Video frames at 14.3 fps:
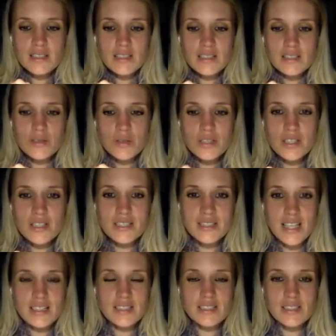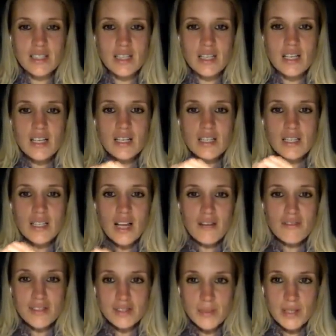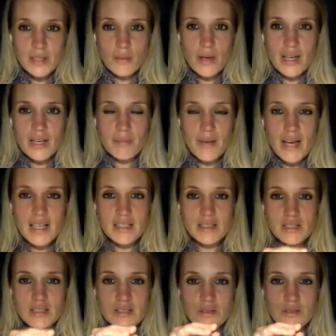there's also the sense that love has been abandoned,